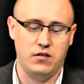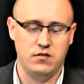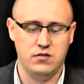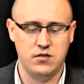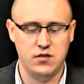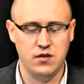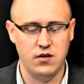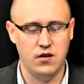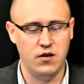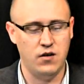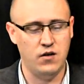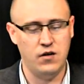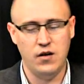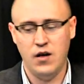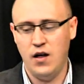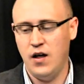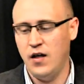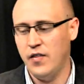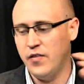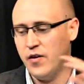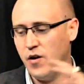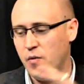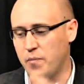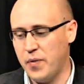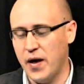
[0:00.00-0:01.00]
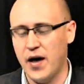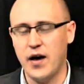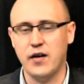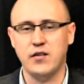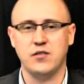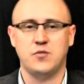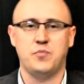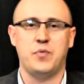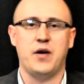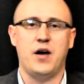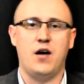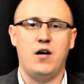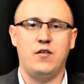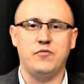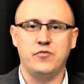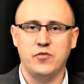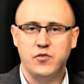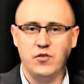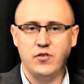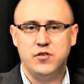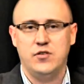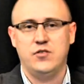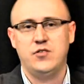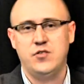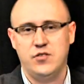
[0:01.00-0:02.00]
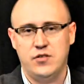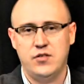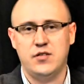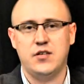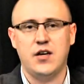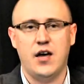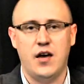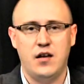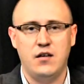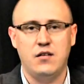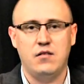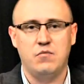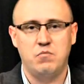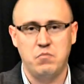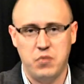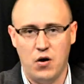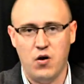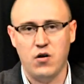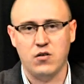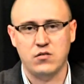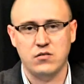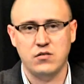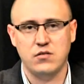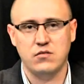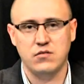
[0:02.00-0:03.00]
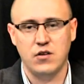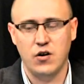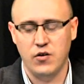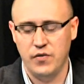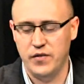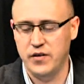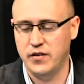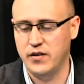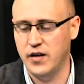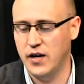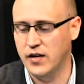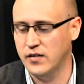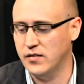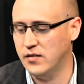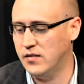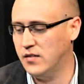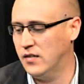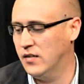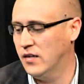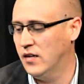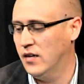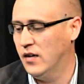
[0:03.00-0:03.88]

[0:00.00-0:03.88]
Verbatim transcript: So they're about as powerful as your standard box on the desk.